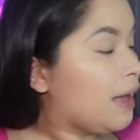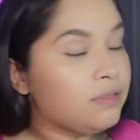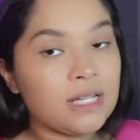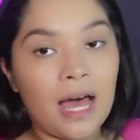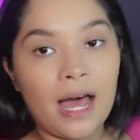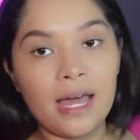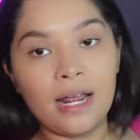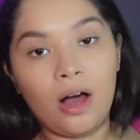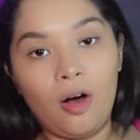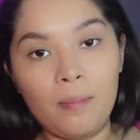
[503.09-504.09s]
I have to
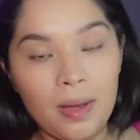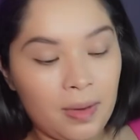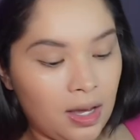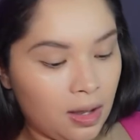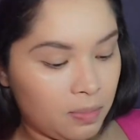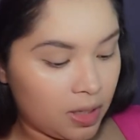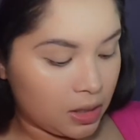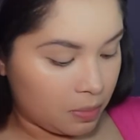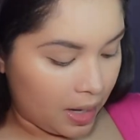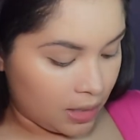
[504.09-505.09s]
hide all my makeup
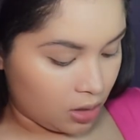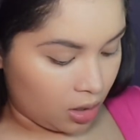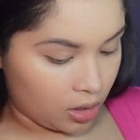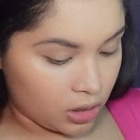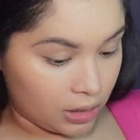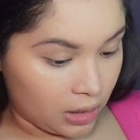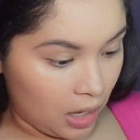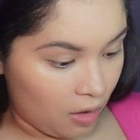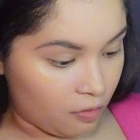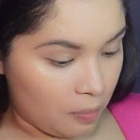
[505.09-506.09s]
because my daughters
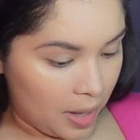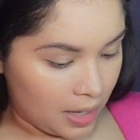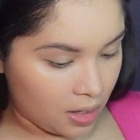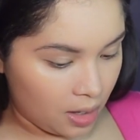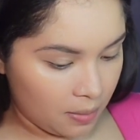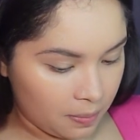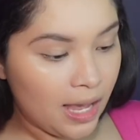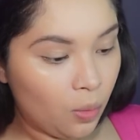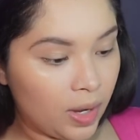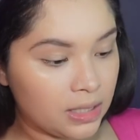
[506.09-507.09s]
love makeup.
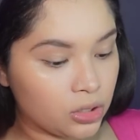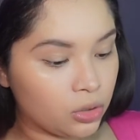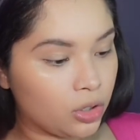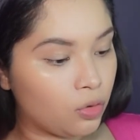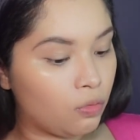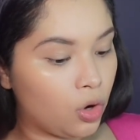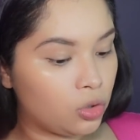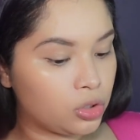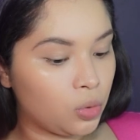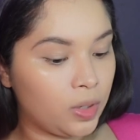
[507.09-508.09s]
Can't wait until they're
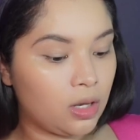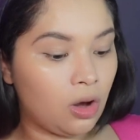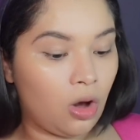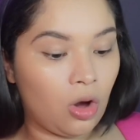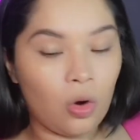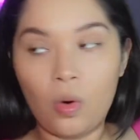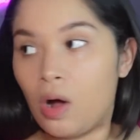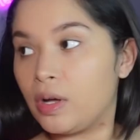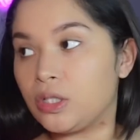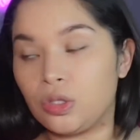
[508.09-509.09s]
grown so we could all go
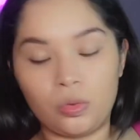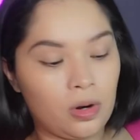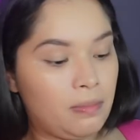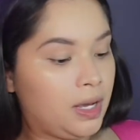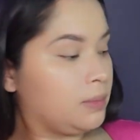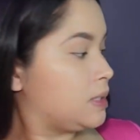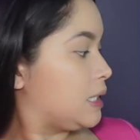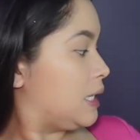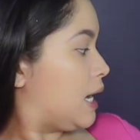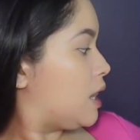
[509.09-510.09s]
out and do our makeup
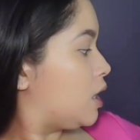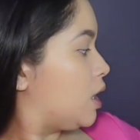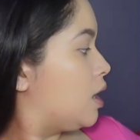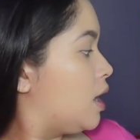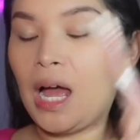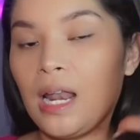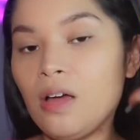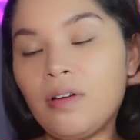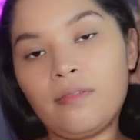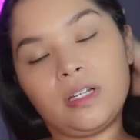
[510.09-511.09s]
together. I
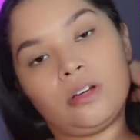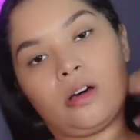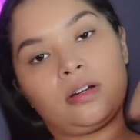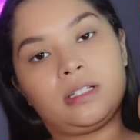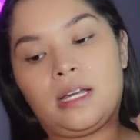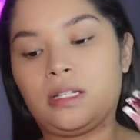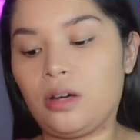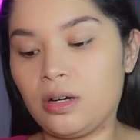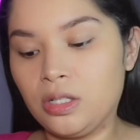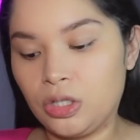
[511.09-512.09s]
love having daughters. Like,
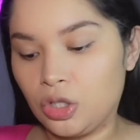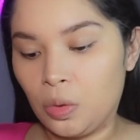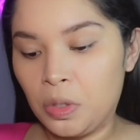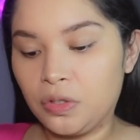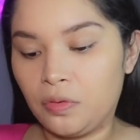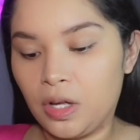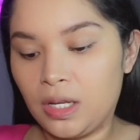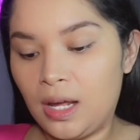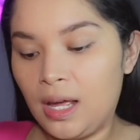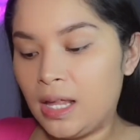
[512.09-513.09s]
daughters is so much
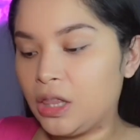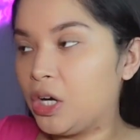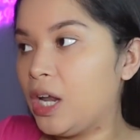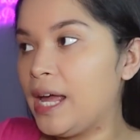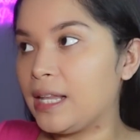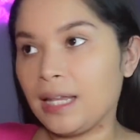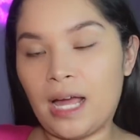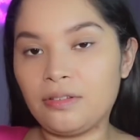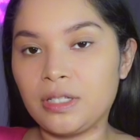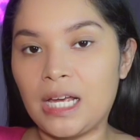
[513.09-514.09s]
fun. They're like
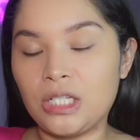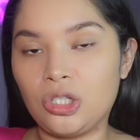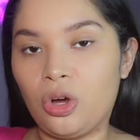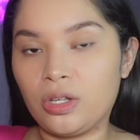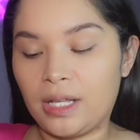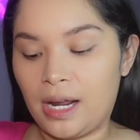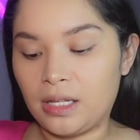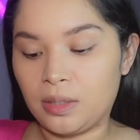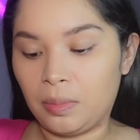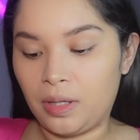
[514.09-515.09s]
life-size dolls that I
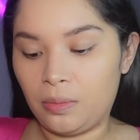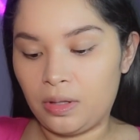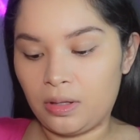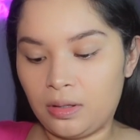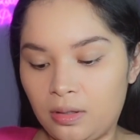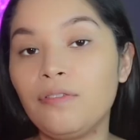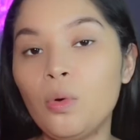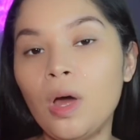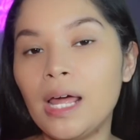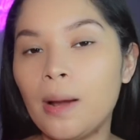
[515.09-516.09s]
get to play with. If
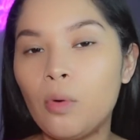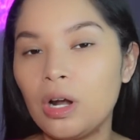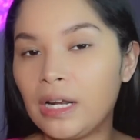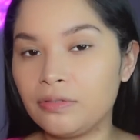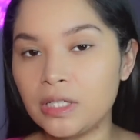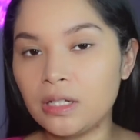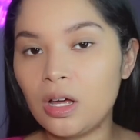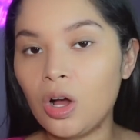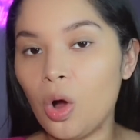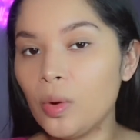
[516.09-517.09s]
you want like a more lifted
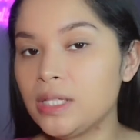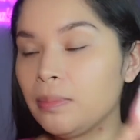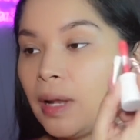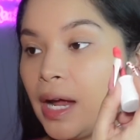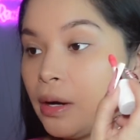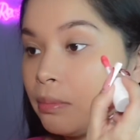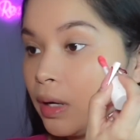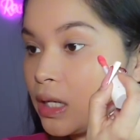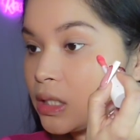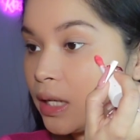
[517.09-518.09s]
look, always apply your
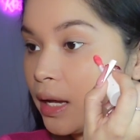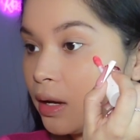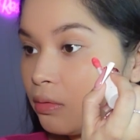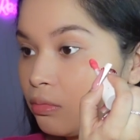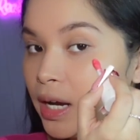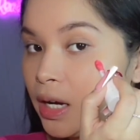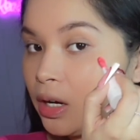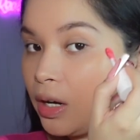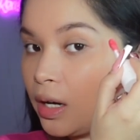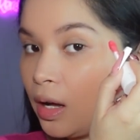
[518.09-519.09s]
blush like
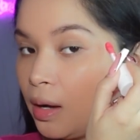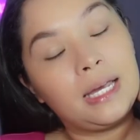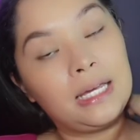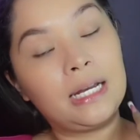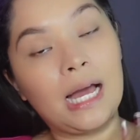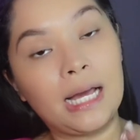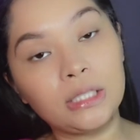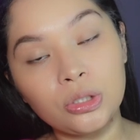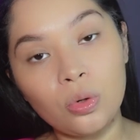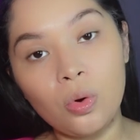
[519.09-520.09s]
here and up. In high
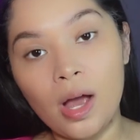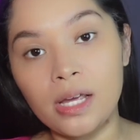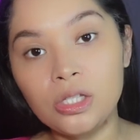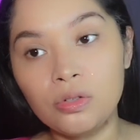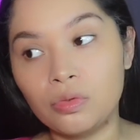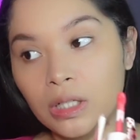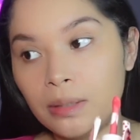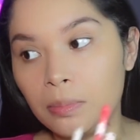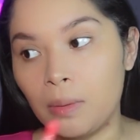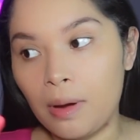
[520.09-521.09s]
school, I used to
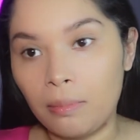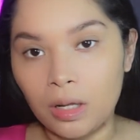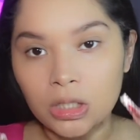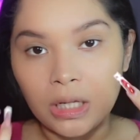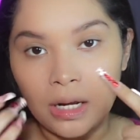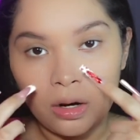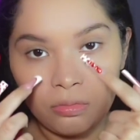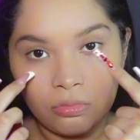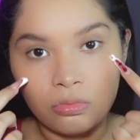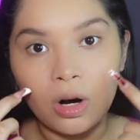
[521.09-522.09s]
really put my blush like
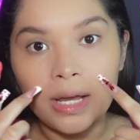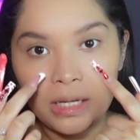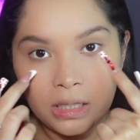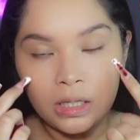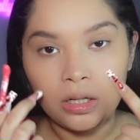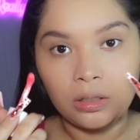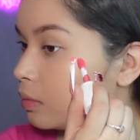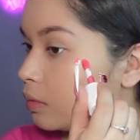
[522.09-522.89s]
right here.